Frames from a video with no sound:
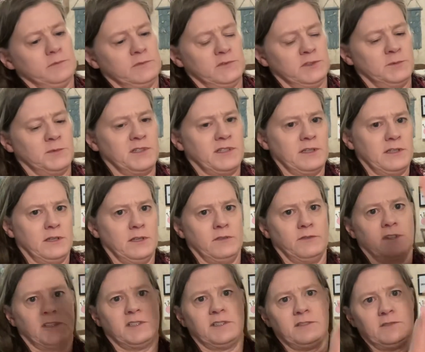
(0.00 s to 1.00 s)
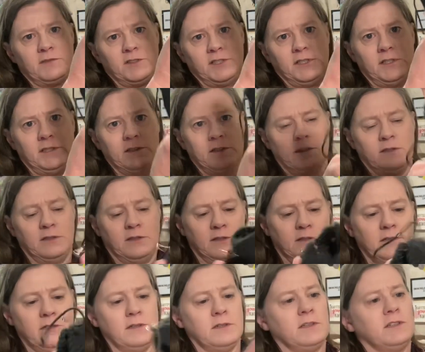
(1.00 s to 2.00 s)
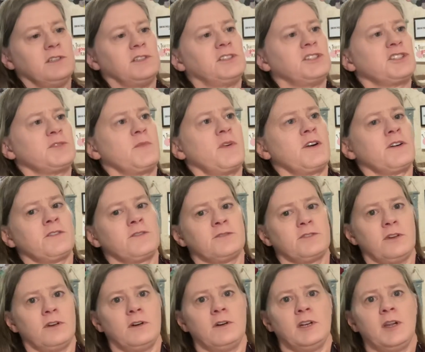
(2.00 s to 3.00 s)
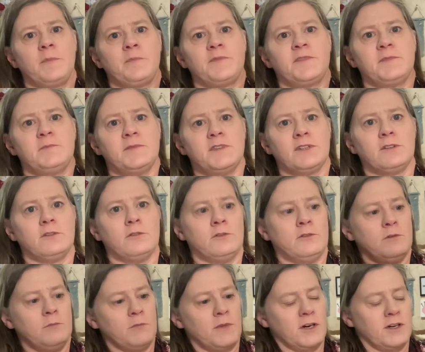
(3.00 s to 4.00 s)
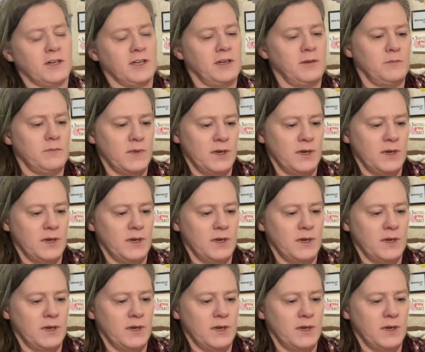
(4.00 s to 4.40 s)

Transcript: oops, I've got the stitch markers all up the middle, marking